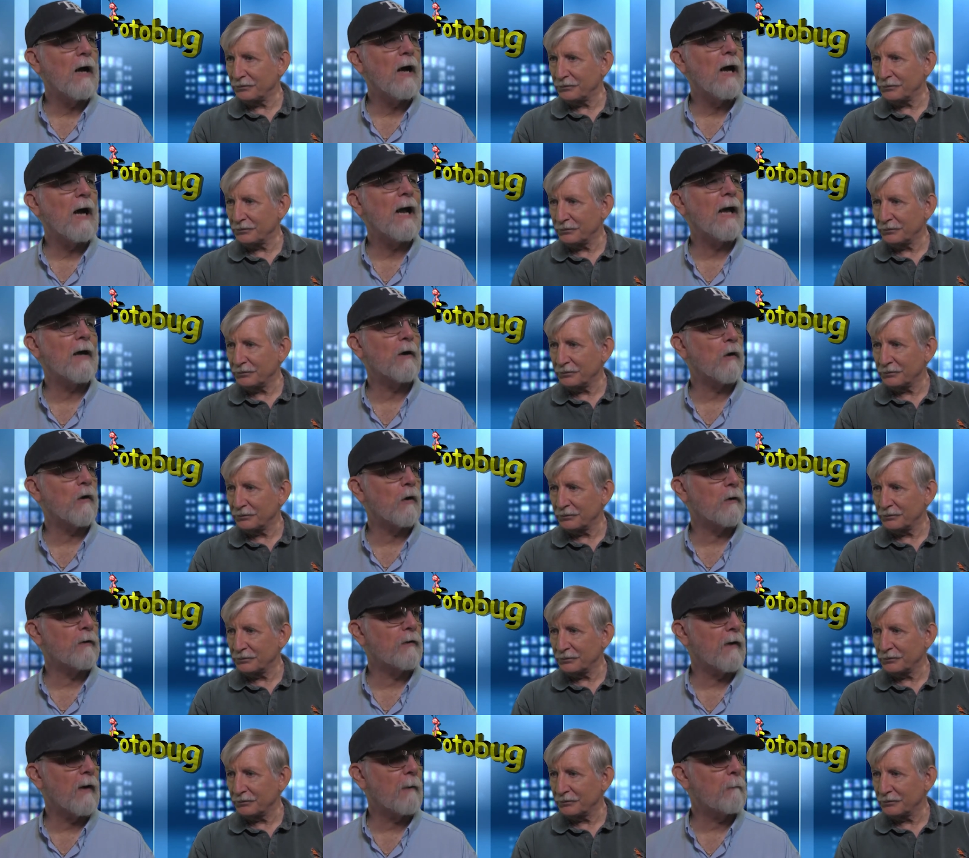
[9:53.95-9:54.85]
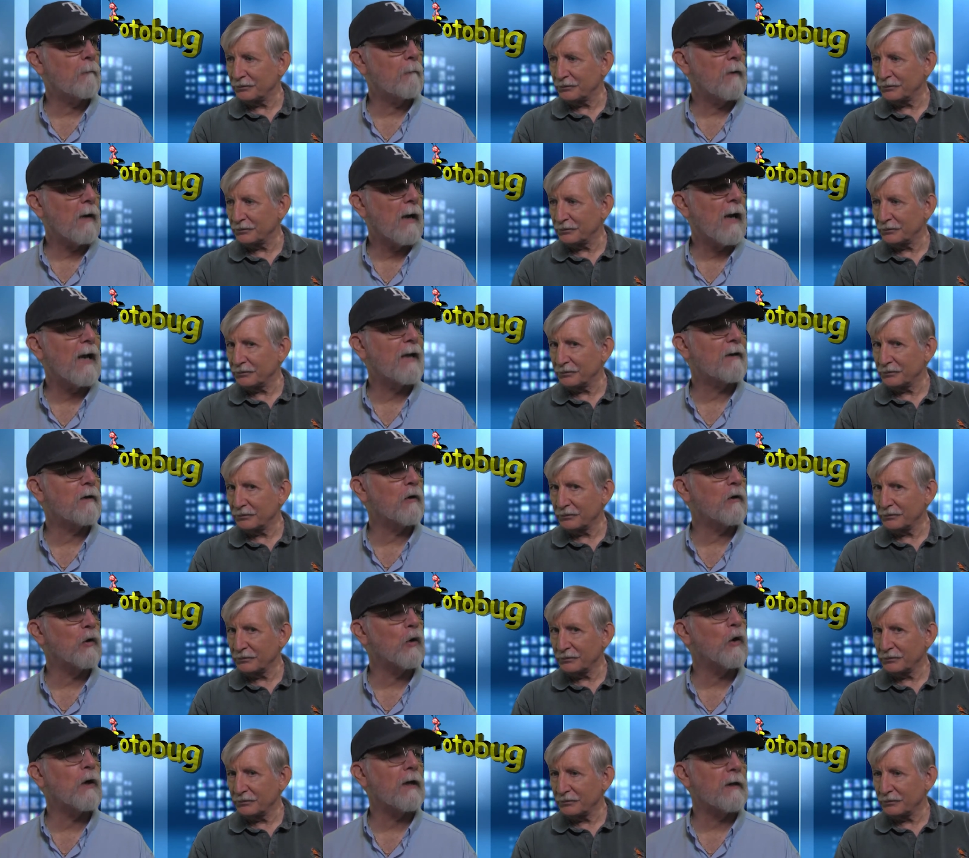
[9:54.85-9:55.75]
Speaker 1: I had a hard time. I had to
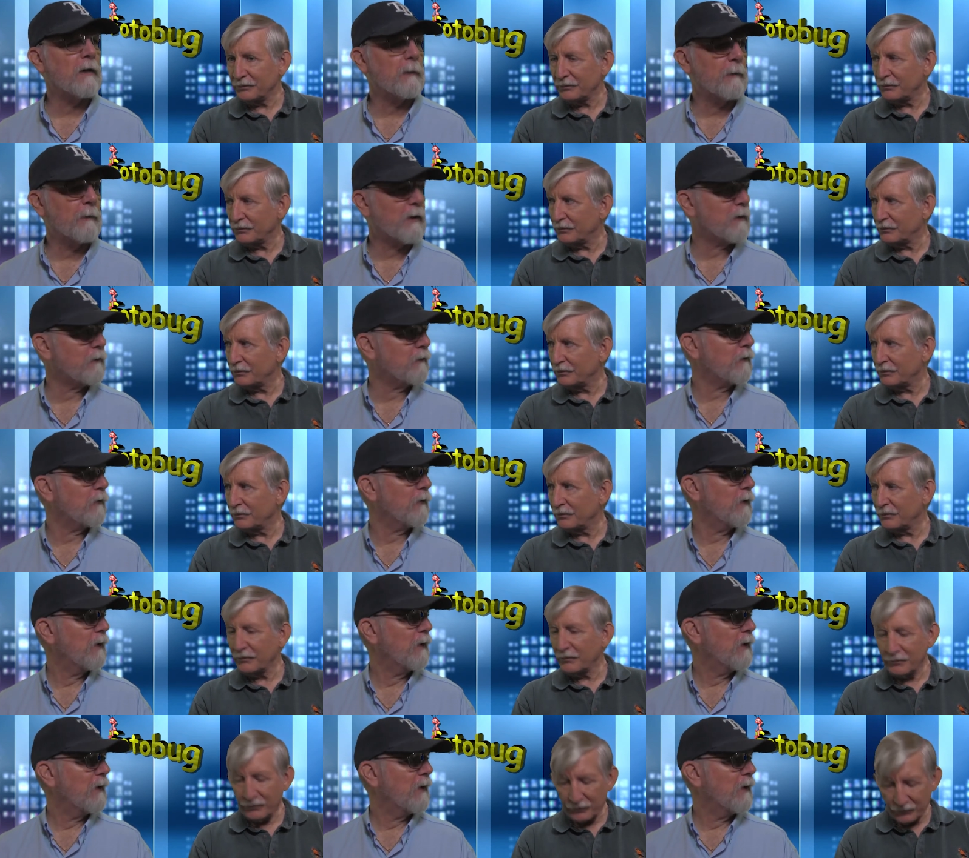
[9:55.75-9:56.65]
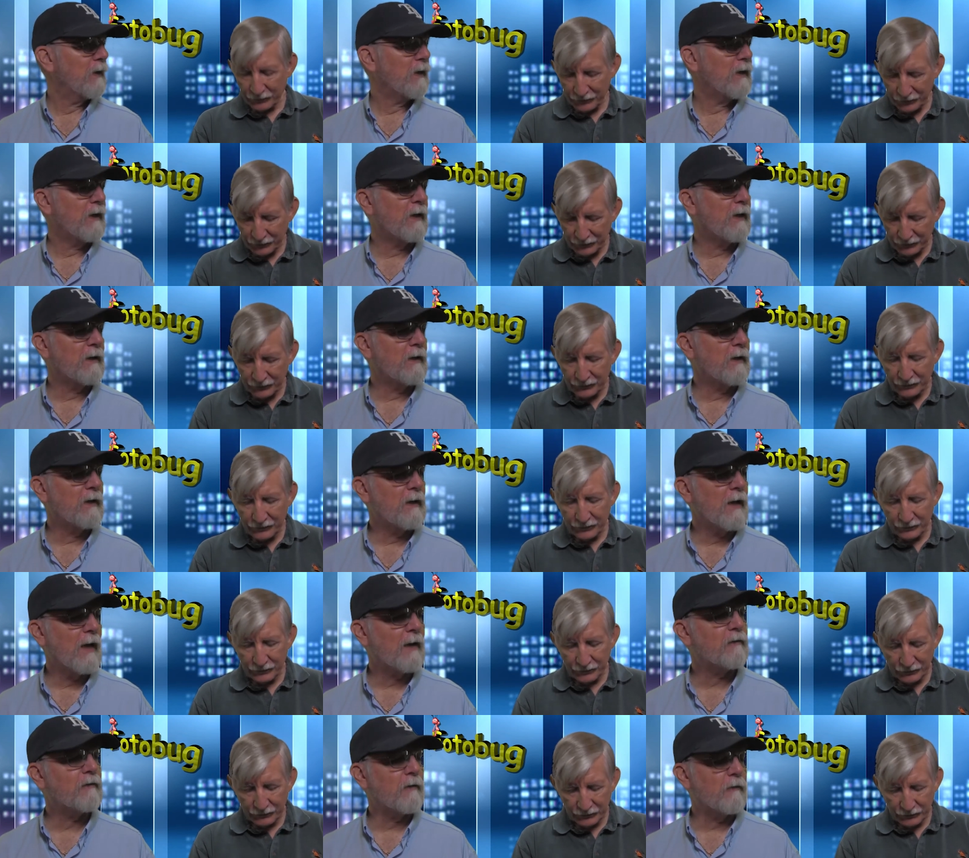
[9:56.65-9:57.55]
look at the picture and the
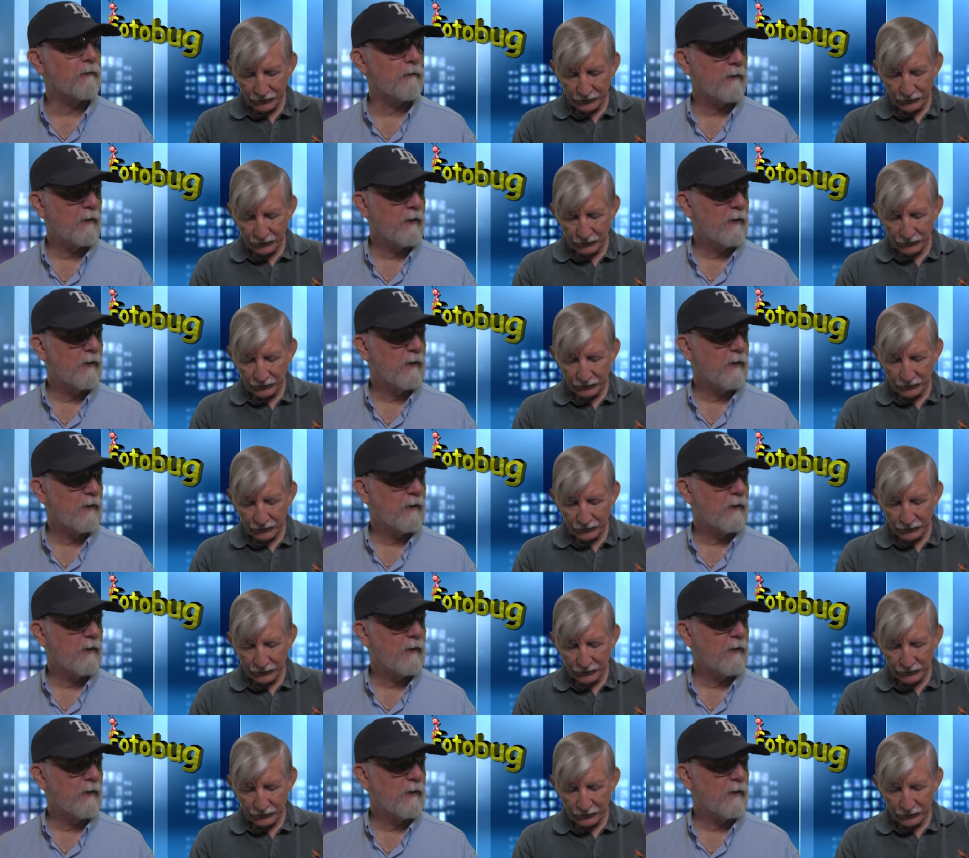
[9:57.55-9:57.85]
EXIF